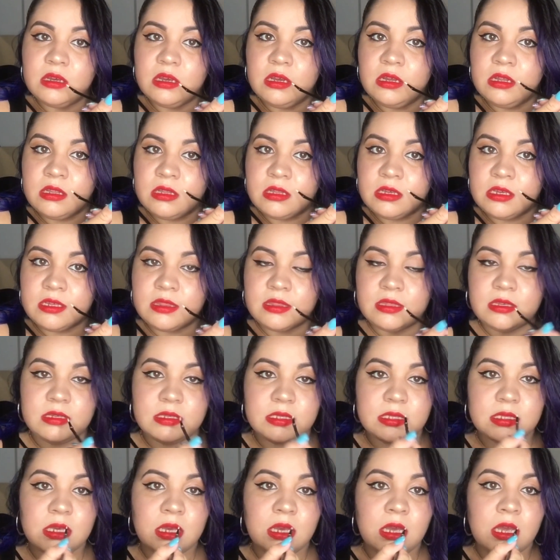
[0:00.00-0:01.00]
and like
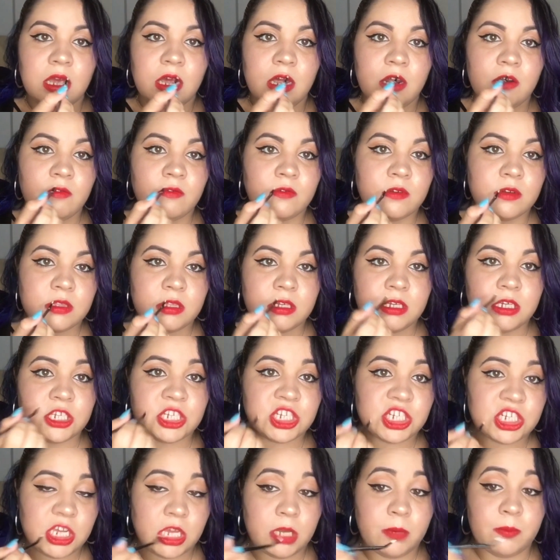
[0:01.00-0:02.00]
this and really
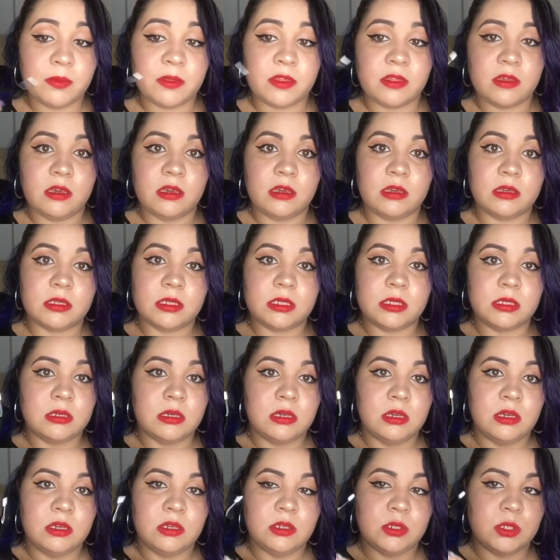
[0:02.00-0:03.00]
shape things.
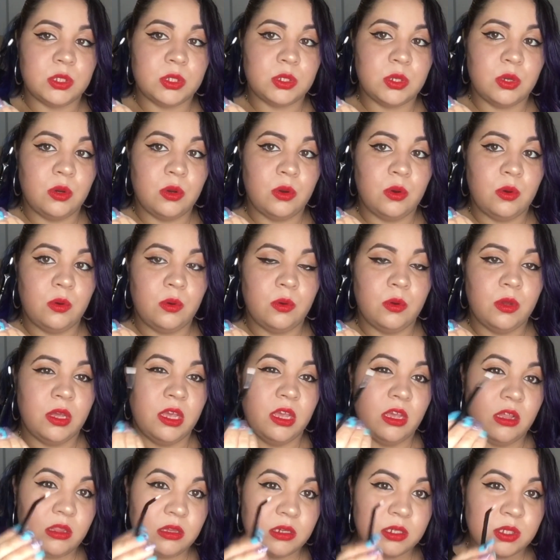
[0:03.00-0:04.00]
So
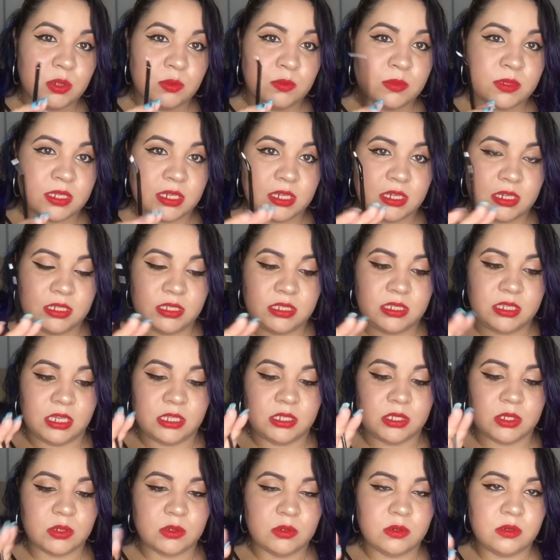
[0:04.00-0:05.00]
it looks almost like a
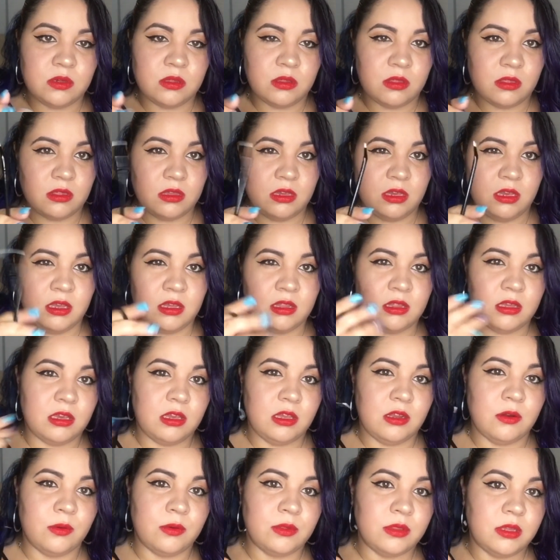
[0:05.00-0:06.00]
dental thing,
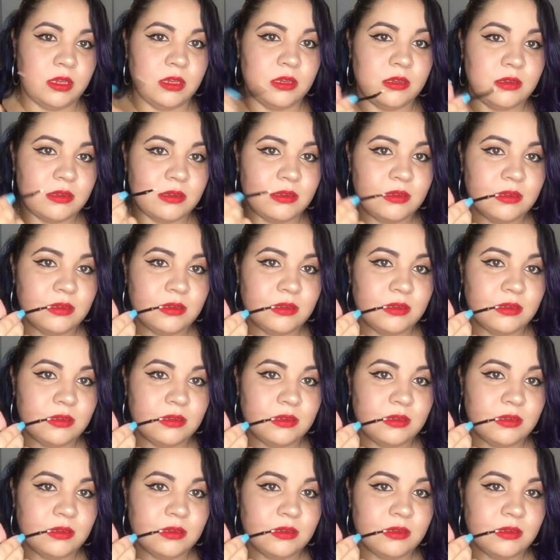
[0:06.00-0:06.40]
like, you know, when they